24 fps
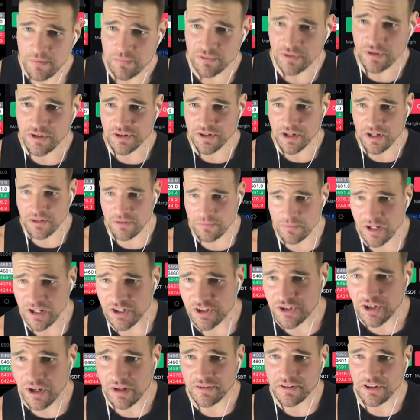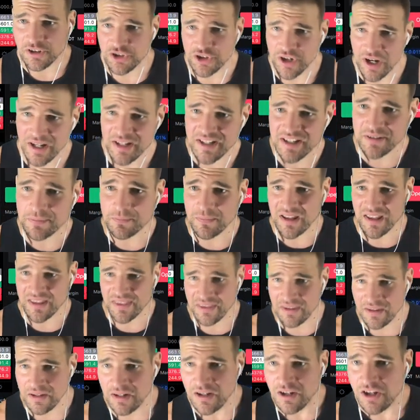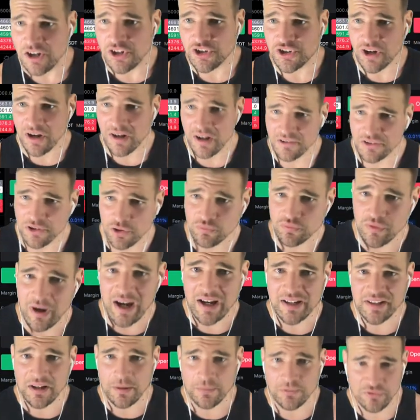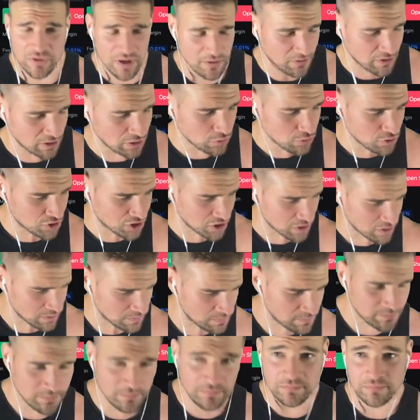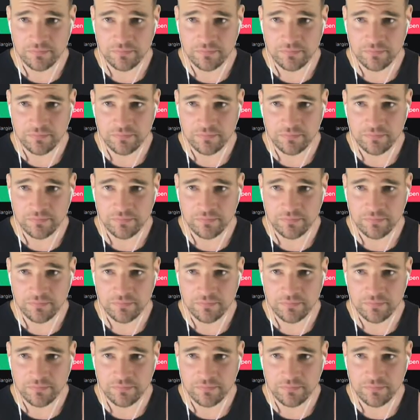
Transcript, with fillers: Appreciate you, man. Shout out to Jay Smith. Shout out to Rise Up Revolution.